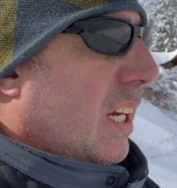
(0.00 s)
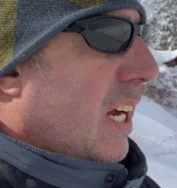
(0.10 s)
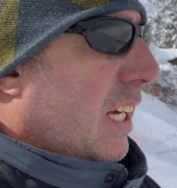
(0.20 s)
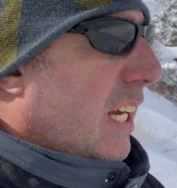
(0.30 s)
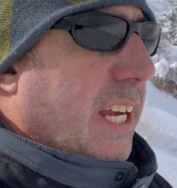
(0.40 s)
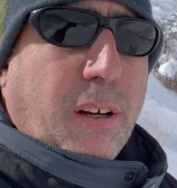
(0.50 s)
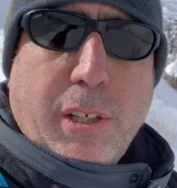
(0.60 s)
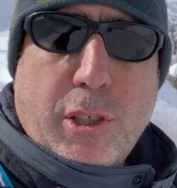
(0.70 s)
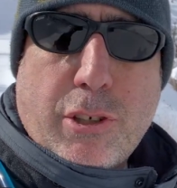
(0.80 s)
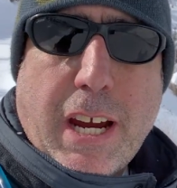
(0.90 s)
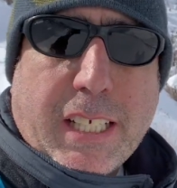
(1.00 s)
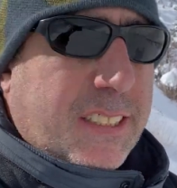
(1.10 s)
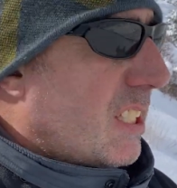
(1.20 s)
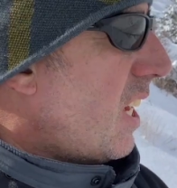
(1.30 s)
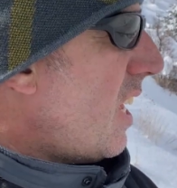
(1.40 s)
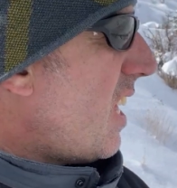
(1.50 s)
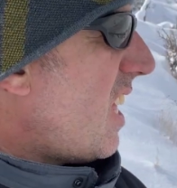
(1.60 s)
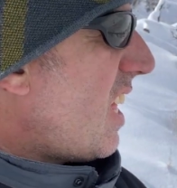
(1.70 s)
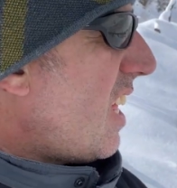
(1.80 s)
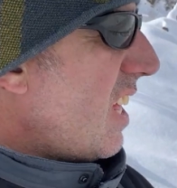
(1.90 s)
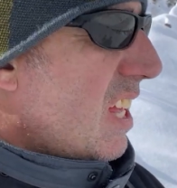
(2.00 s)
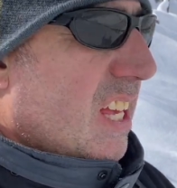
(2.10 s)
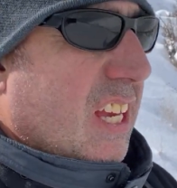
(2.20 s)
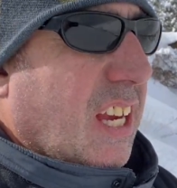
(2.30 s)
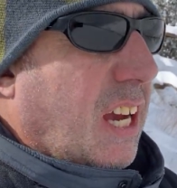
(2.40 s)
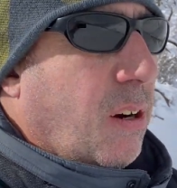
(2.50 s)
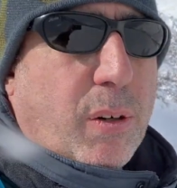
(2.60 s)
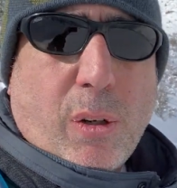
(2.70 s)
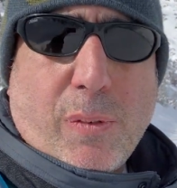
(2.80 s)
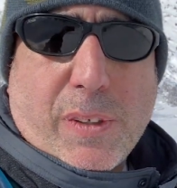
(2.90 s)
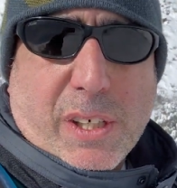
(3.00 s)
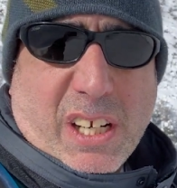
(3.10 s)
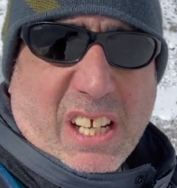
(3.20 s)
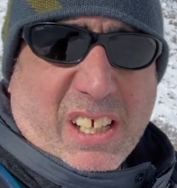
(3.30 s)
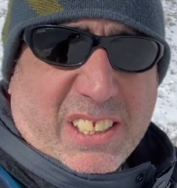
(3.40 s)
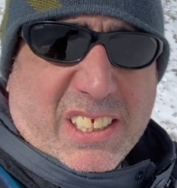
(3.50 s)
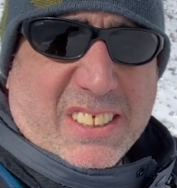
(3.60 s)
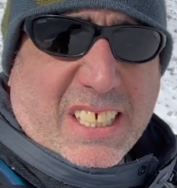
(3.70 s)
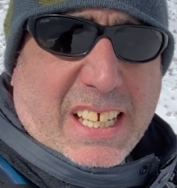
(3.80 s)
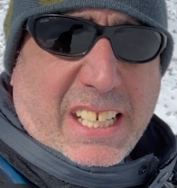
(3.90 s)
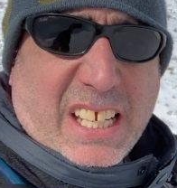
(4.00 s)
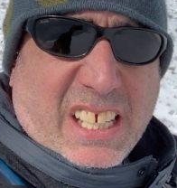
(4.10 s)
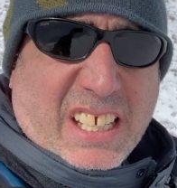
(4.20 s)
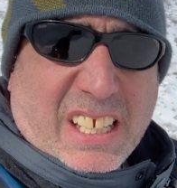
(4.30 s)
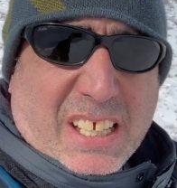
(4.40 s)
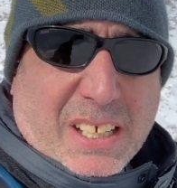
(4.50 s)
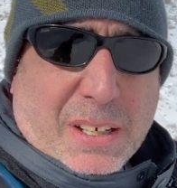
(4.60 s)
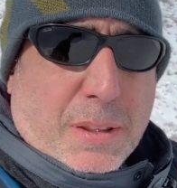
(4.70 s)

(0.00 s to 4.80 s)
coyote tracks out over on this side of the